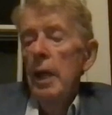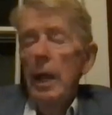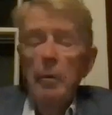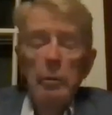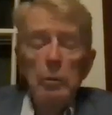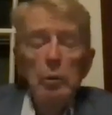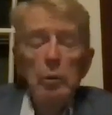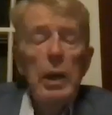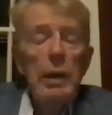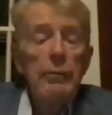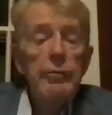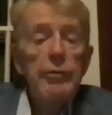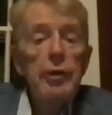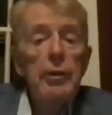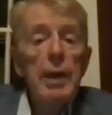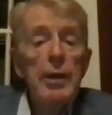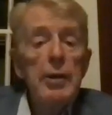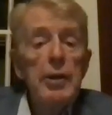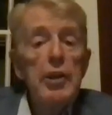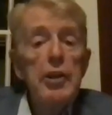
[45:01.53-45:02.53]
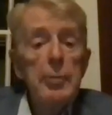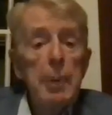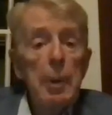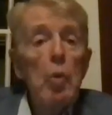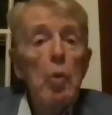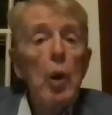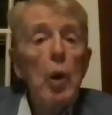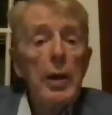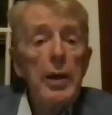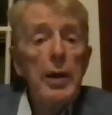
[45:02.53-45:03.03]
we have some ideas
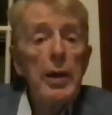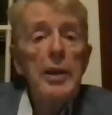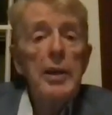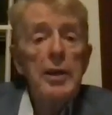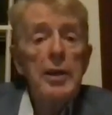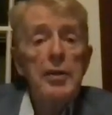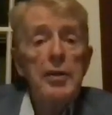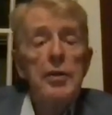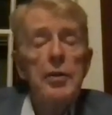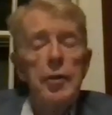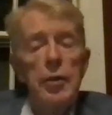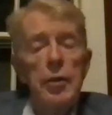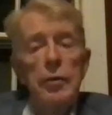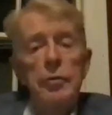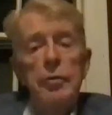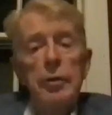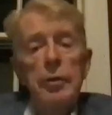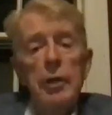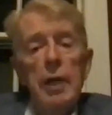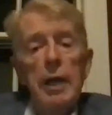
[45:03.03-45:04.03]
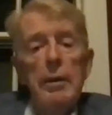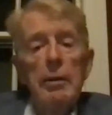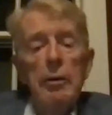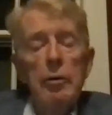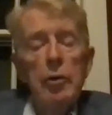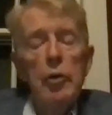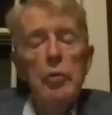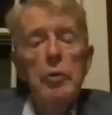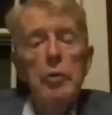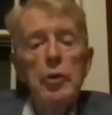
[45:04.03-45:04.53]
about why that is in terms
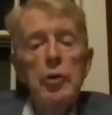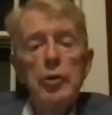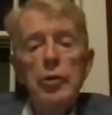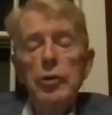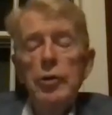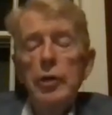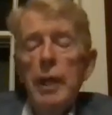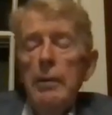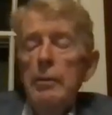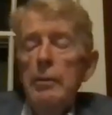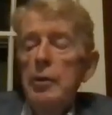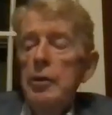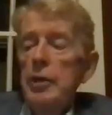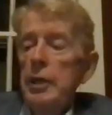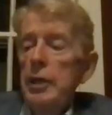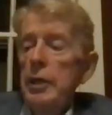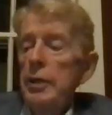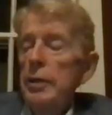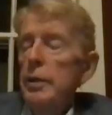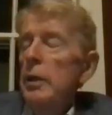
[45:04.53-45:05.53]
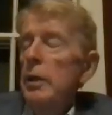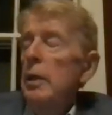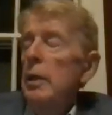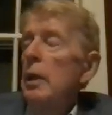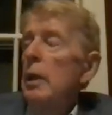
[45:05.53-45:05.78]
of human-induced climate change.